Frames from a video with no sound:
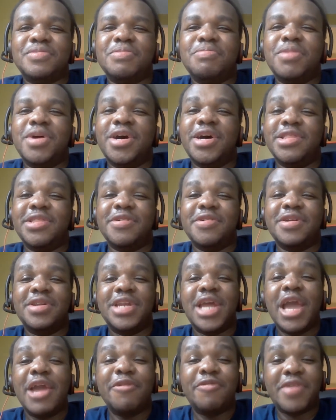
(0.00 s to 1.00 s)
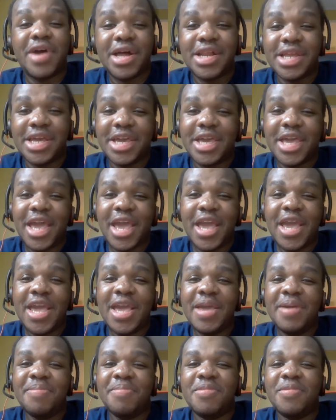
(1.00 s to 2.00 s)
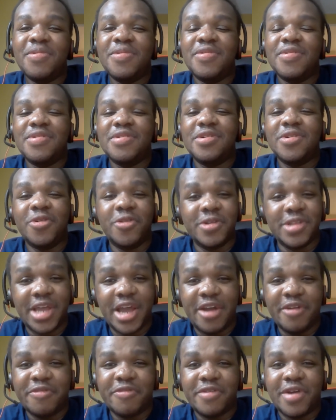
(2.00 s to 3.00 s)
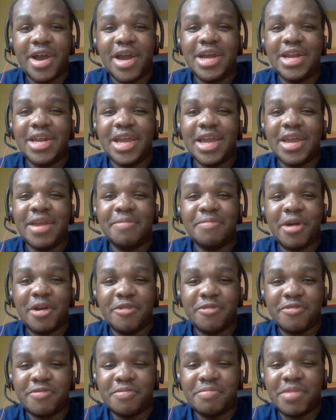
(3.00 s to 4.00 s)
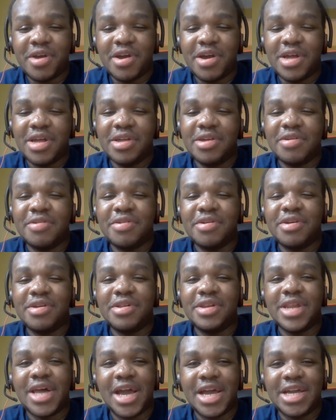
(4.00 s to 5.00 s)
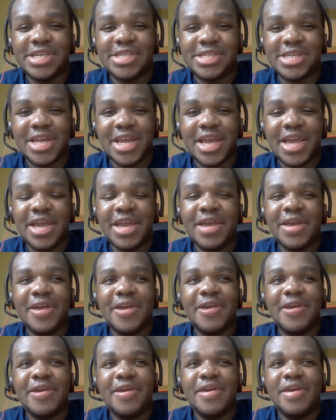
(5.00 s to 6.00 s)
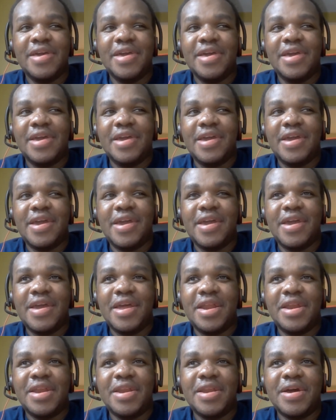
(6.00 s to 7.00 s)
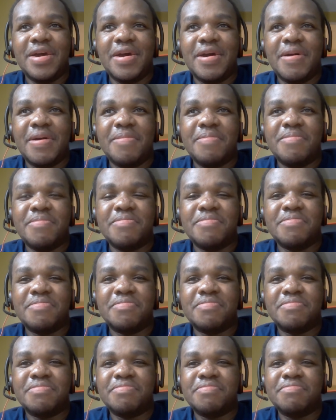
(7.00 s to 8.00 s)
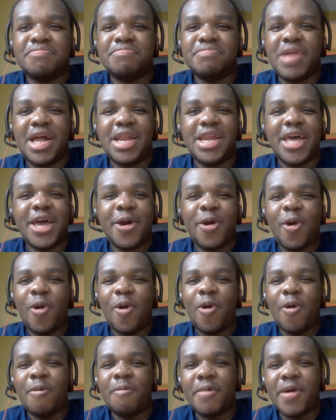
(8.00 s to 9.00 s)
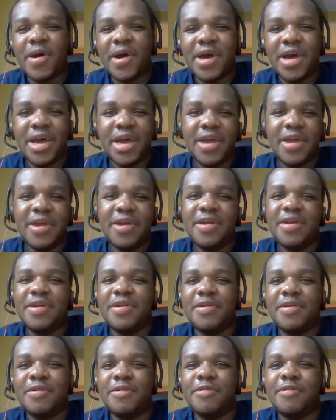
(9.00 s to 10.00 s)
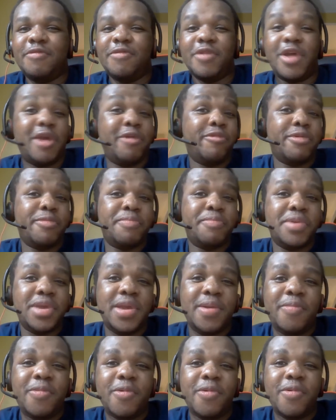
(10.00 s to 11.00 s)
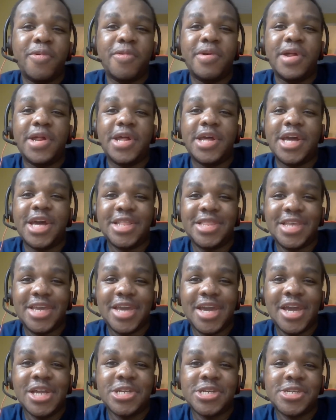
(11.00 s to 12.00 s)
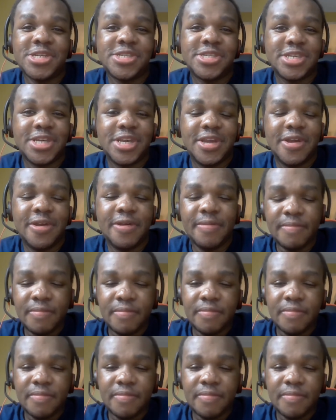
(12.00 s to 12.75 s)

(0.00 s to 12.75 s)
But the day finally came on that Friday, my last day, and I let all my favorite people at the agency